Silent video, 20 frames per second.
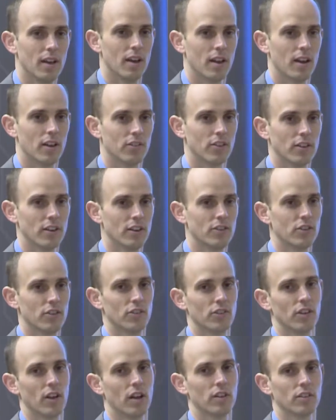And I said, get
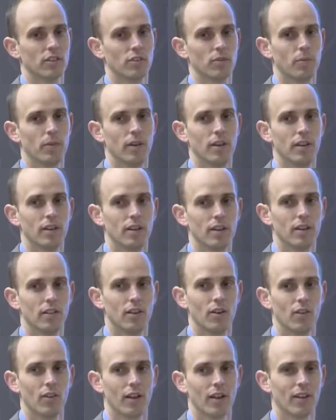your CISSP. And
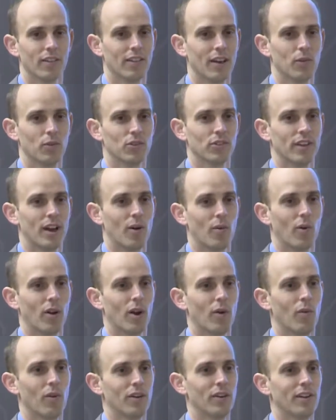they were like, that was not
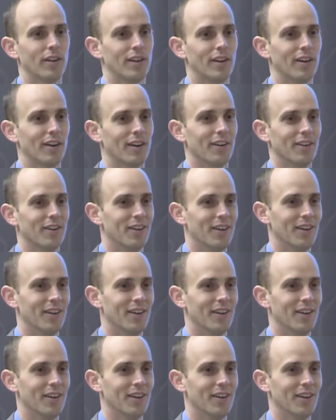what I wanted to hear.